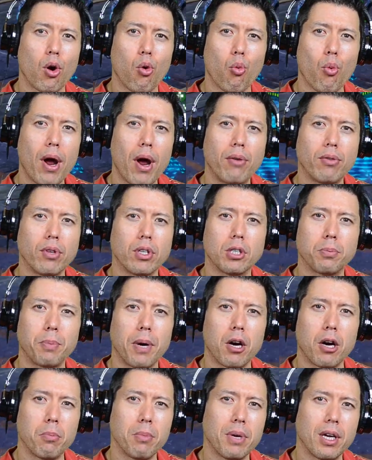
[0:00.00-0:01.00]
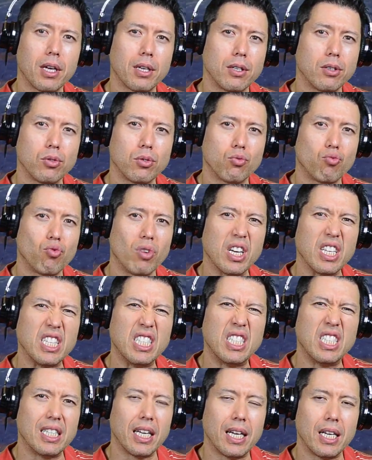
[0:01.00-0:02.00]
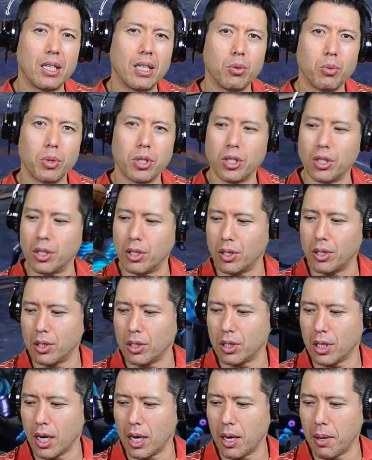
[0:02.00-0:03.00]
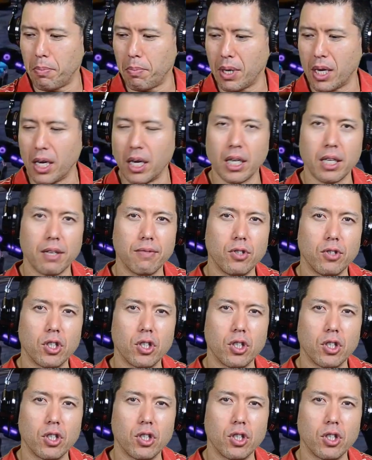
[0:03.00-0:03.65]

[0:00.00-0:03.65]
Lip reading: around the Spider-Man release date, which is beginning of